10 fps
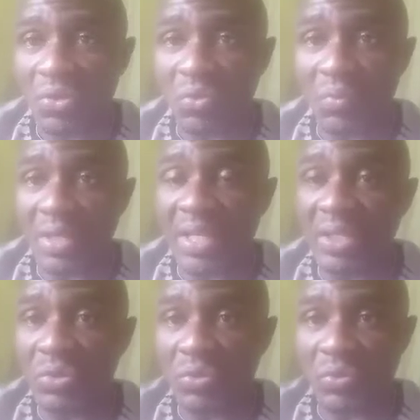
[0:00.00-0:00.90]
begin
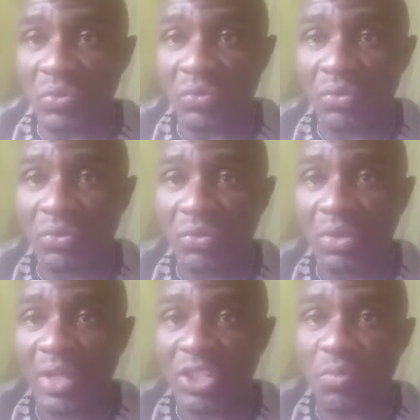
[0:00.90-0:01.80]
to
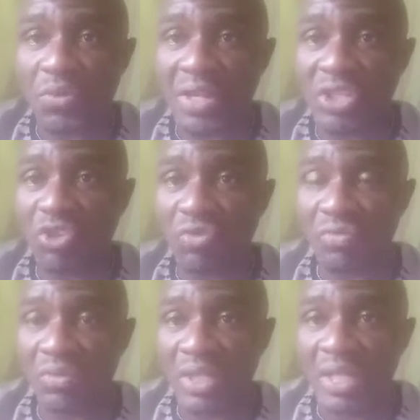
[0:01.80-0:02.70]
experience some
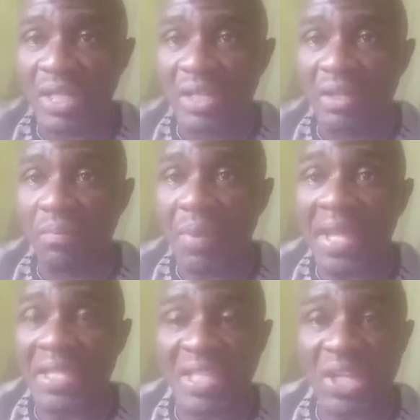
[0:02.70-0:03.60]

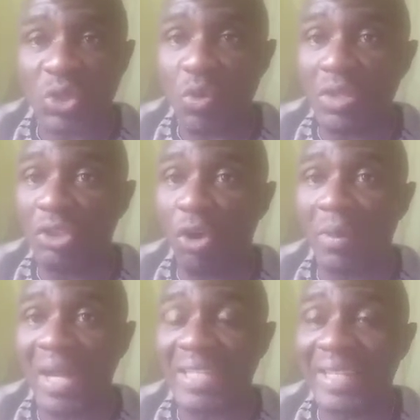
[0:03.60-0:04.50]
pains and swelling up,
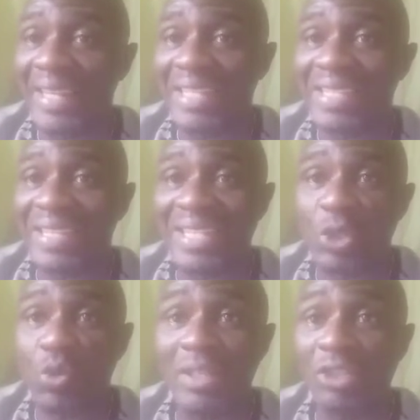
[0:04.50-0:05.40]
and the leg started
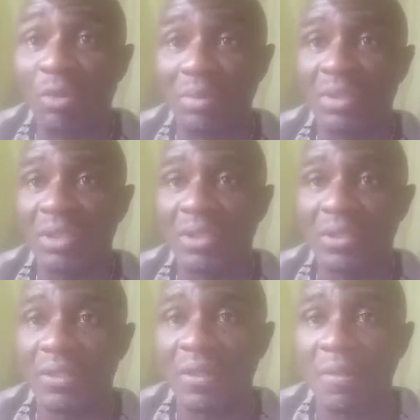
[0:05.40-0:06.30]
swelling up,
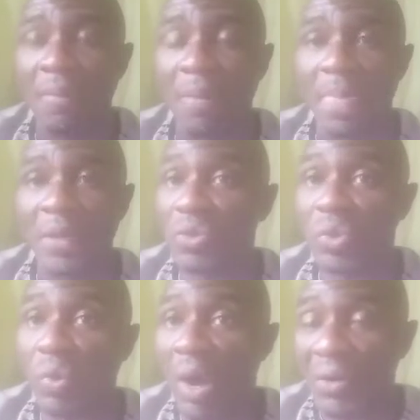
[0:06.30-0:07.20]
you
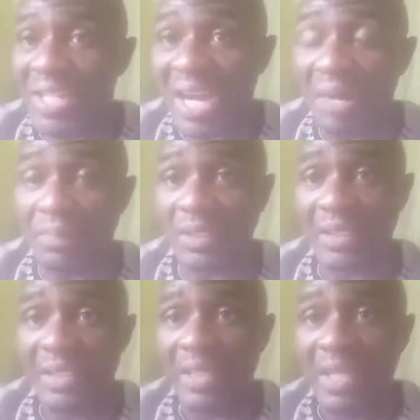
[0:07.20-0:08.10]
don't know how it happened,
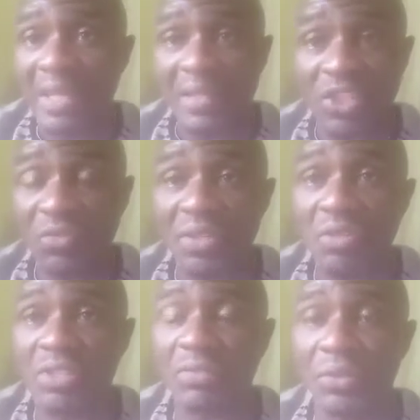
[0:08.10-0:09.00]
this video
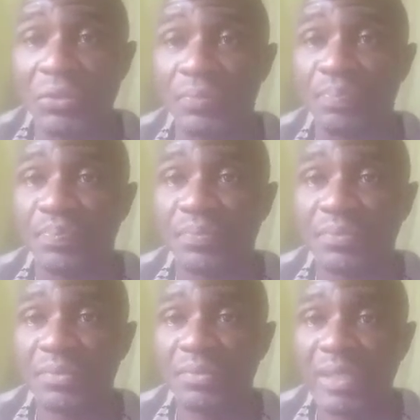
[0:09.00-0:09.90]
is for you.
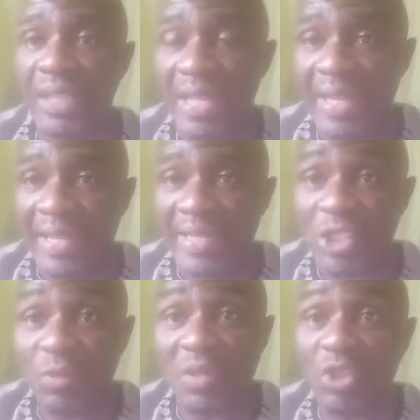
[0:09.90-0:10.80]
The
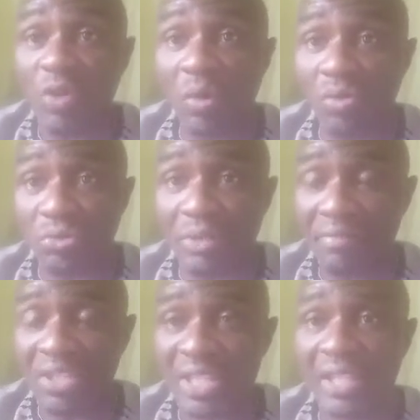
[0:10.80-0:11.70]
spiritual control the
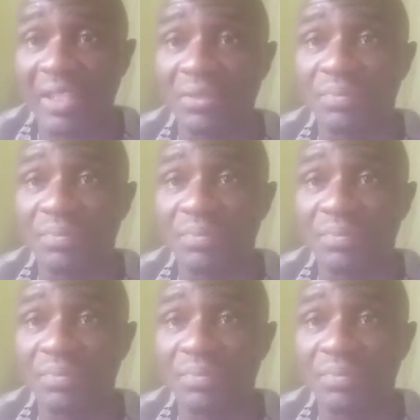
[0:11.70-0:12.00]
physical.